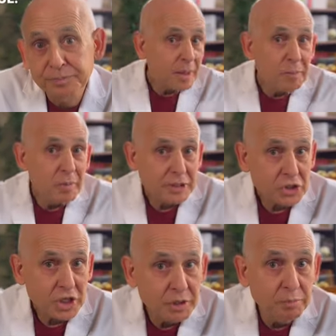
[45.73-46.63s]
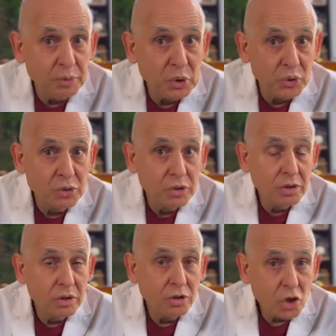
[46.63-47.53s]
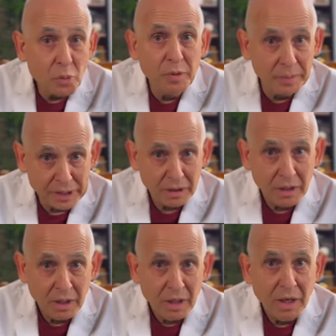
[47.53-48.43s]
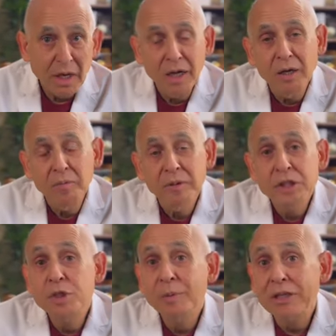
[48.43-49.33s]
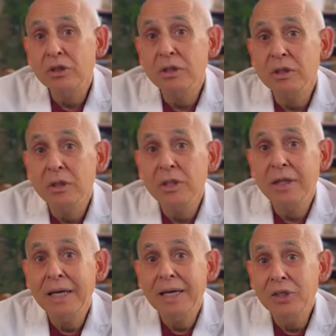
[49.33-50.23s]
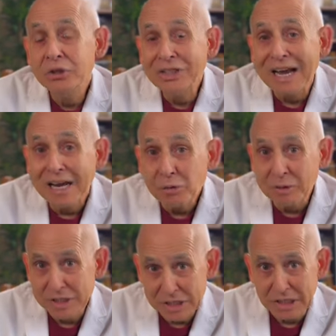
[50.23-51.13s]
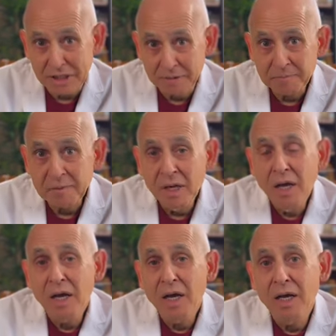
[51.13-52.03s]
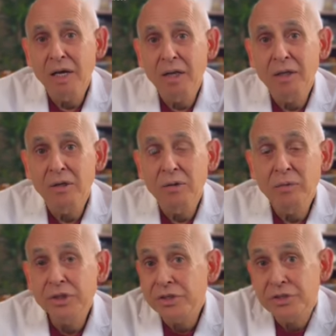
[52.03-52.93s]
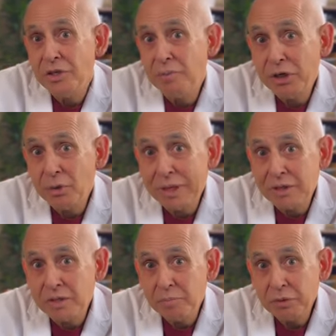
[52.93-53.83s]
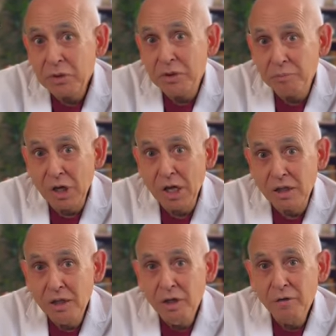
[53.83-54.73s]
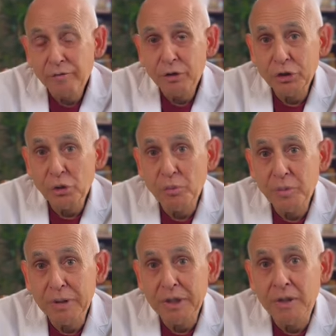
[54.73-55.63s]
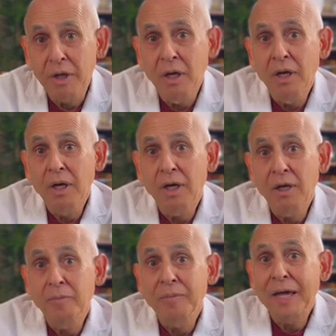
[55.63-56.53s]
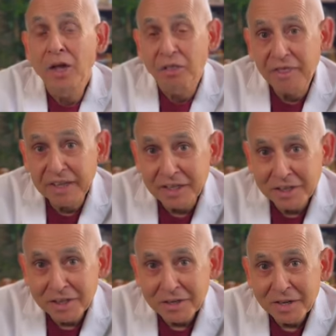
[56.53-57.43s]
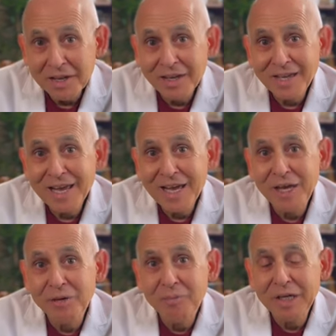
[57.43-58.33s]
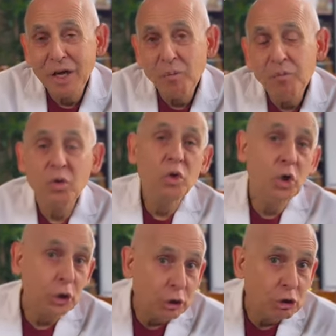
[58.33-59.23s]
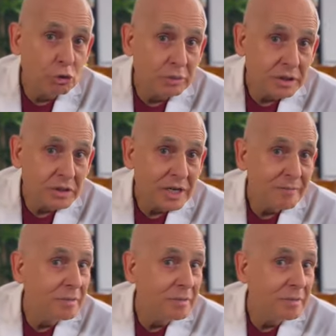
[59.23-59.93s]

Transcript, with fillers: Supplements can boost dopamine, um, especially L-tyrosine, uh, which is the amino acid building block for dopamine. Um, L-theanine can be helpful, curcumins have